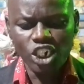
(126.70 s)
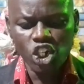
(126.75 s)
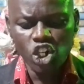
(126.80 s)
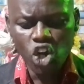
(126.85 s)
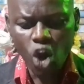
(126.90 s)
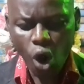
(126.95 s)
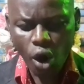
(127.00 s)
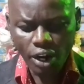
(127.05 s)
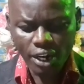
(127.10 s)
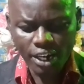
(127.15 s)

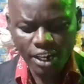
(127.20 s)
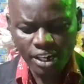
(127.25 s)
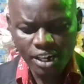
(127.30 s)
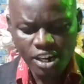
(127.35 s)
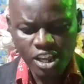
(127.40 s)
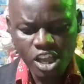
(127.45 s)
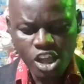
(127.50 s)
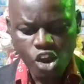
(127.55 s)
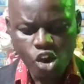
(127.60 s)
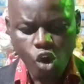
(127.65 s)
God
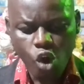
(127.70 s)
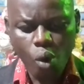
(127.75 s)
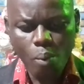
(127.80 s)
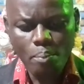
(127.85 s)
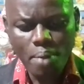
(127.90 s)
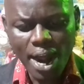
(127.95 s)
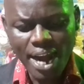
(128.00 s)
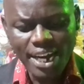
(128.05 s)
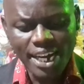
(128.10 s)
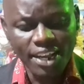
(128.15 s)

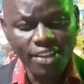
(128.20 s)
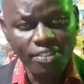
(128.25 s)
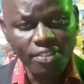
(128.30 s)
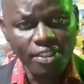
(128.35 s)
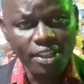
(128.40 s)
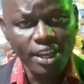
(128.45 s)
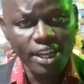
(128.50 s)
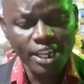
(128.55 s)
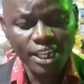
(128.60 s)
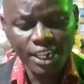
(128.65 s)
commandeth
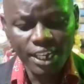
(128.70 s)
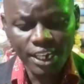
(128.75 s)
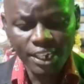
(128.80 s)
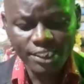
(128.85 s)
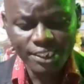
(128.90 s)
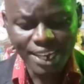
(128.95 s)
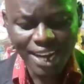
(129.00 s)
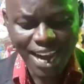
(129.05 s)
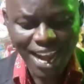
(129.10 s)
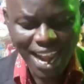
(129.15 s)

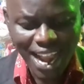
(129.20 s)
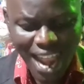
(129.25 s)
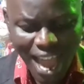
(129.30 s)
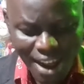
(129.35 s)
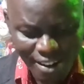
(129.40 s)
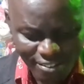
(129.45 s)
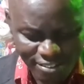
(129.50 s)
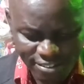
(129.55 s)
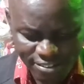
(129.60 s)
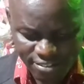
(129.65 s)
his love